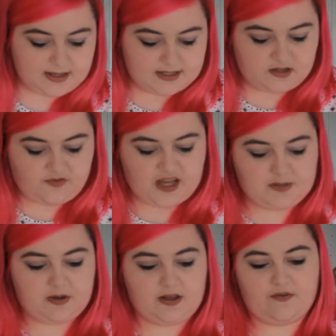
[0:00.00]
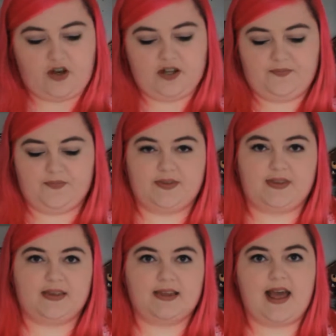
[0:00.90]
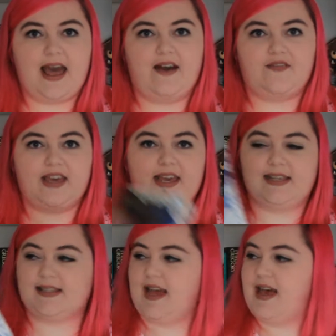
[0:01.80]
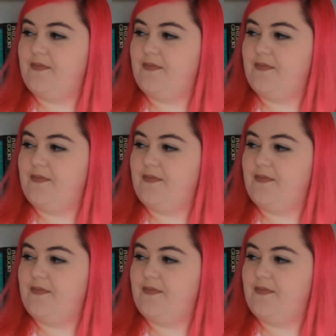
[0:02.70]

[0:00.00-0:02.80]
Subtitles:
So the first book I have is